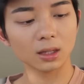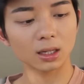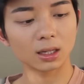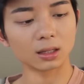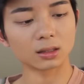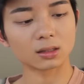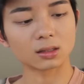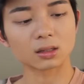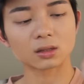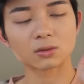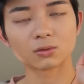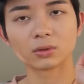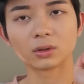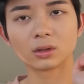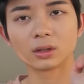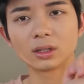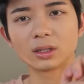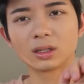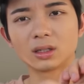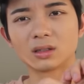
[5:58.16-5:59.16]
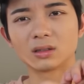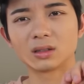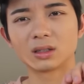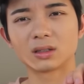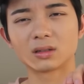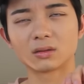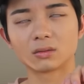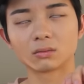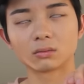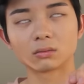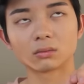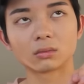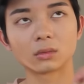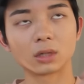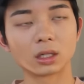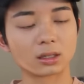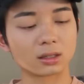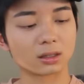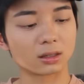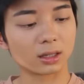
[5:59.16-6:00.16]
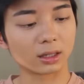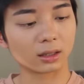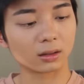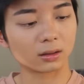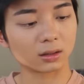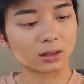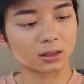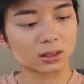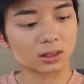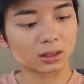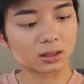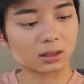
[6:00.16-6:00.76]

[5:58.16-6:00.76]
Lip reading: It's just really, it's like this